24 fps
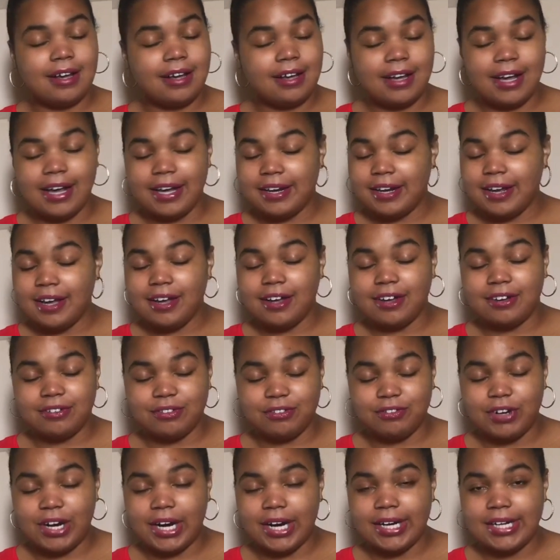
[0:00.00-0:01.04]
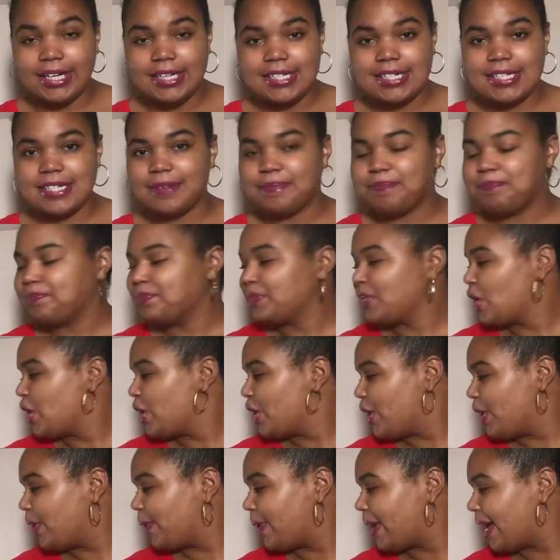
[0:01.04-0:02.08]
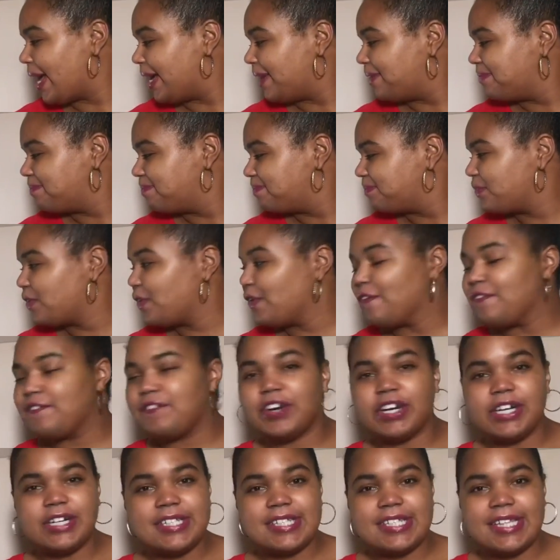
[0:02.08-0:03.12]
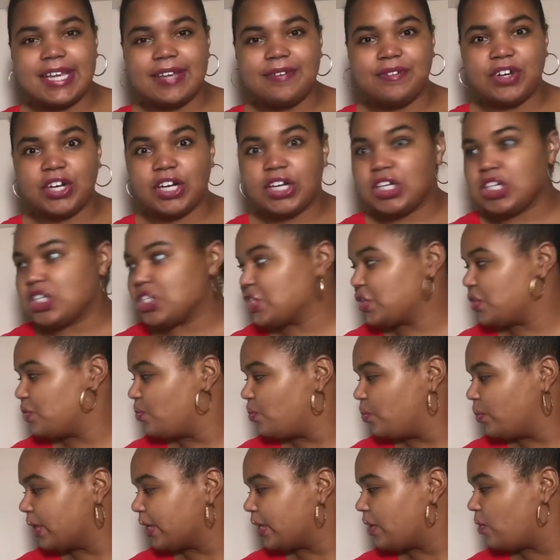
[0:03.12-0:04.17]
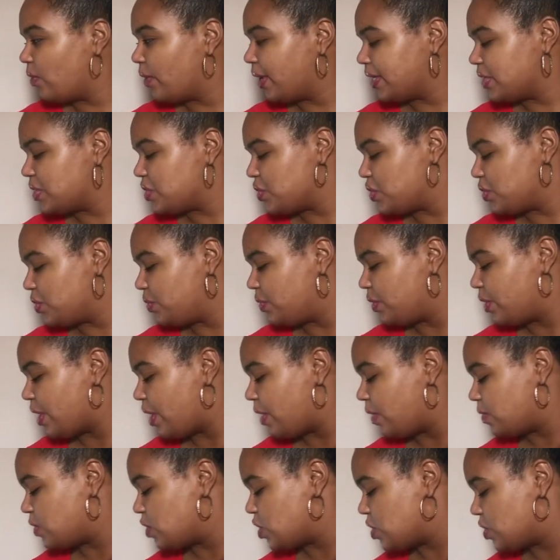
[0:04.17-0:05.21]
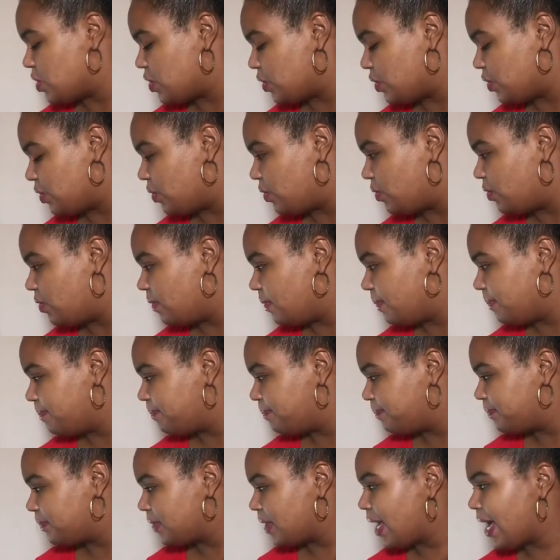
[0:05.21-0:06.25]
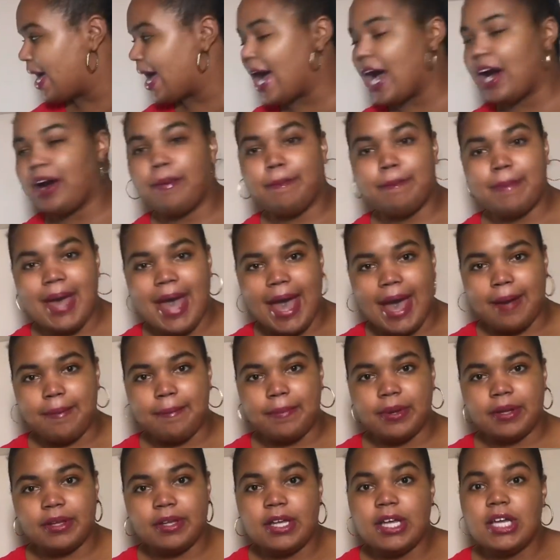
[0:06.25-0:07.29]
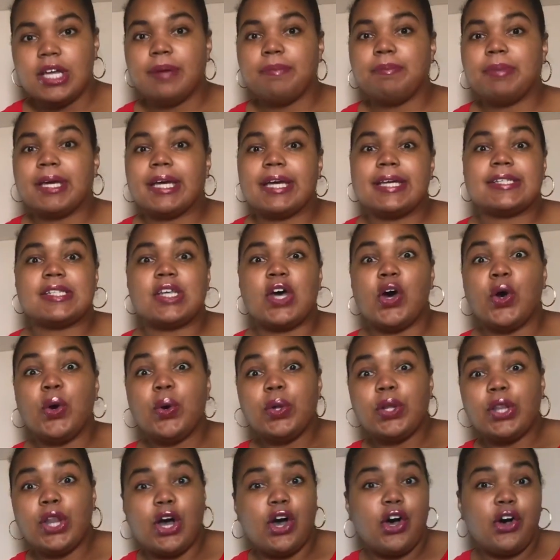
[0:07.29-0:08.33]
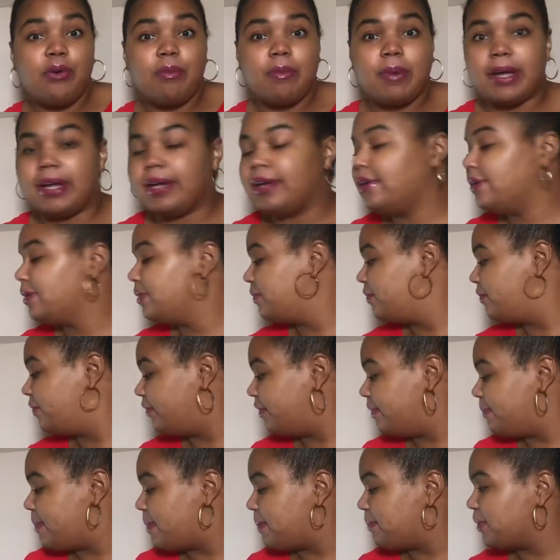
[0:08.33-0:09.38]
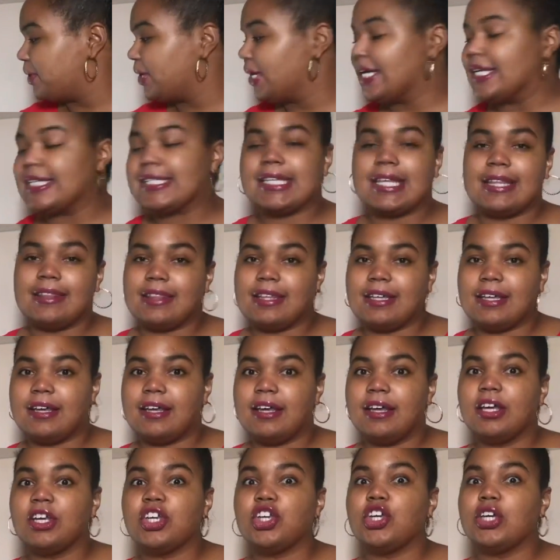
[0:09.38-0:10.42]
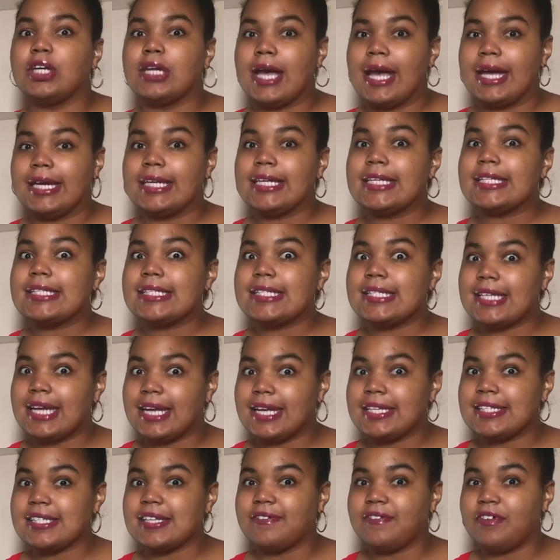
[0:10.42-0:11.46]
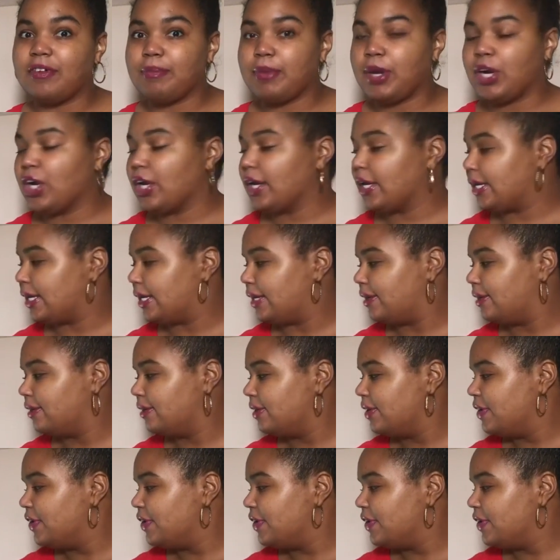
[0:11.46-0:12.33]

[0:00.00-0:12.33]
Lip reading: I know, right? Okay, first thing we're going to do, we're going to go to our map because Oklahoma, remember, is in the United States of America.